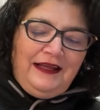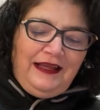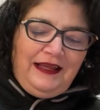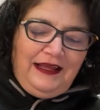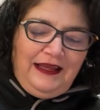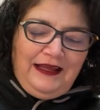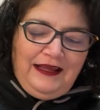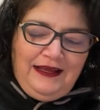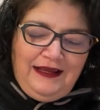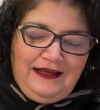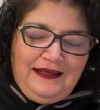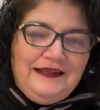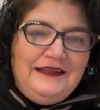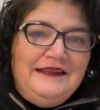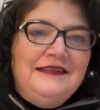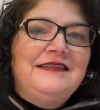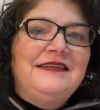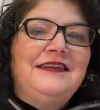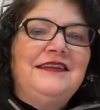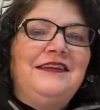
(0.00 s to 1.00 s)

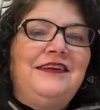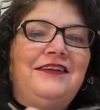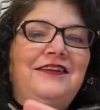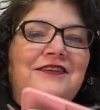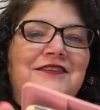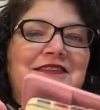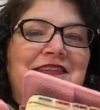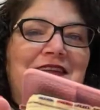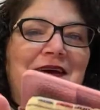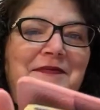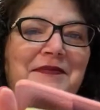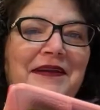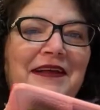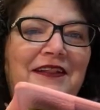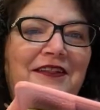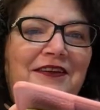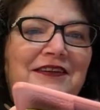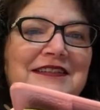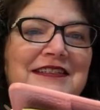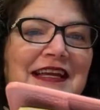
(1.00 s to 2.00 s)
And close it up and it
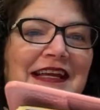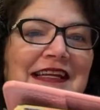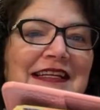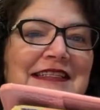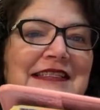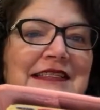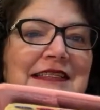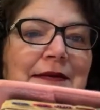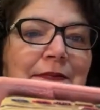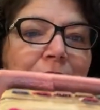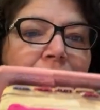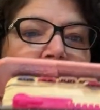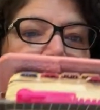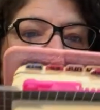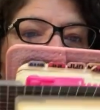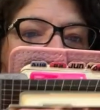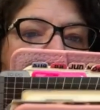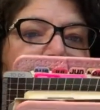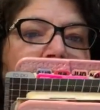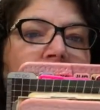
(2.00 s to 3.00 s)
looks like it's zippered.
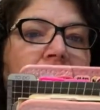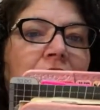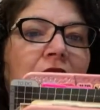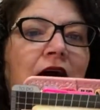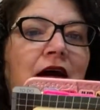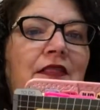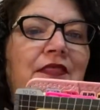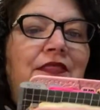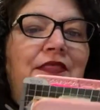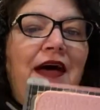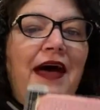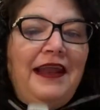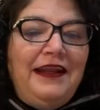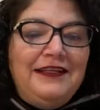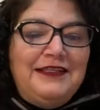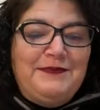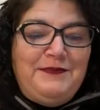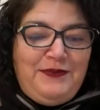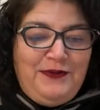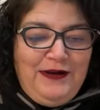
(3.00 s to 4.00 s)
That
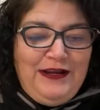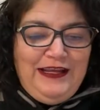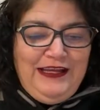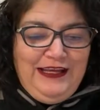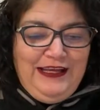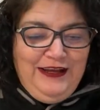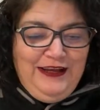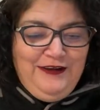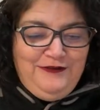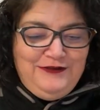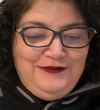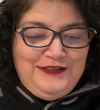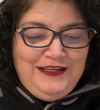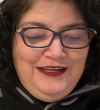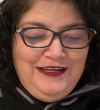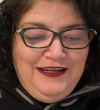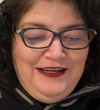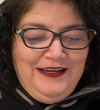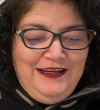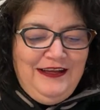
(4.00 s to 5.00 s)
is pretty cute.
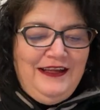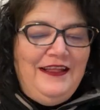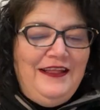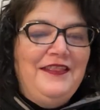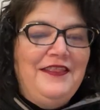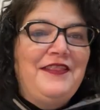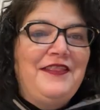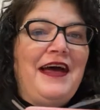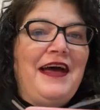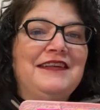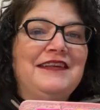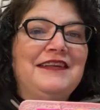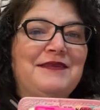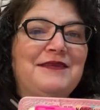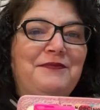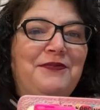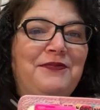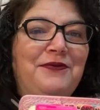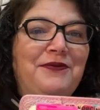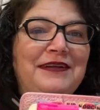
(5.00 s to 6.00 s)
That is
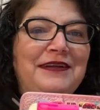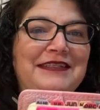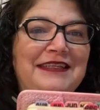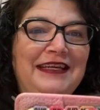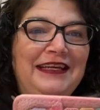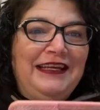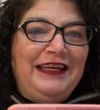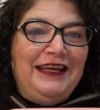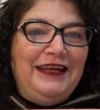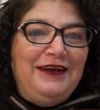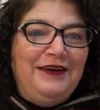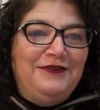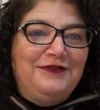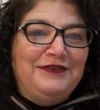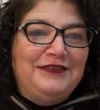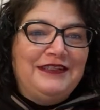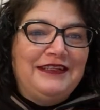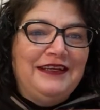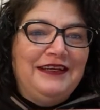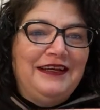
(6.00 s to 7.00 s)
pretty
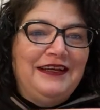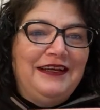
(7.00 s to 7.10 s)
cute.